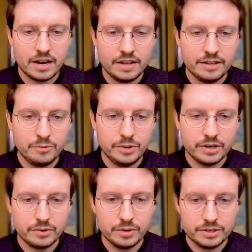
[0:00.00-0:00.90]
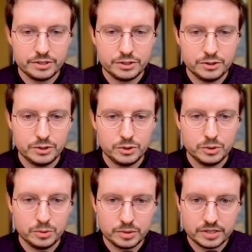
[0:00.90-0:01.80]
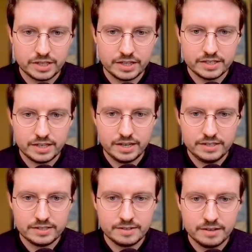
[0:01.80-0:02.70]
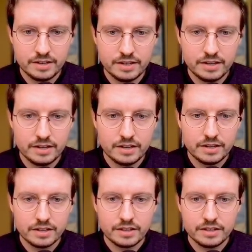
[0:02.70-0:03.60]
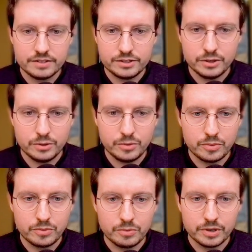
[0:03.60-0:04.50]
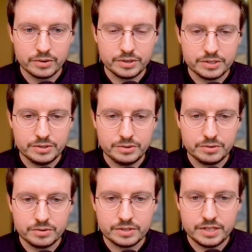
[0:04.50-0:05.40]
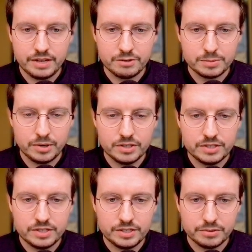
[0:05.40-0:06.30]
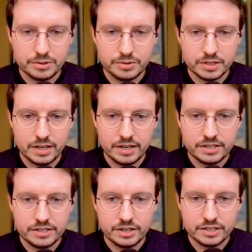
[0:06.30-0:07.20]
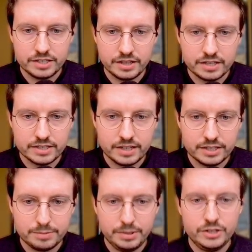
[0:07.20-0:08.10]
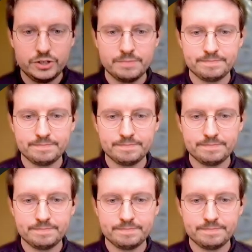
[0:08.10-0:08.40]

And then we are going to synthesize. So we're going to say response is equal to client.synthesize speech.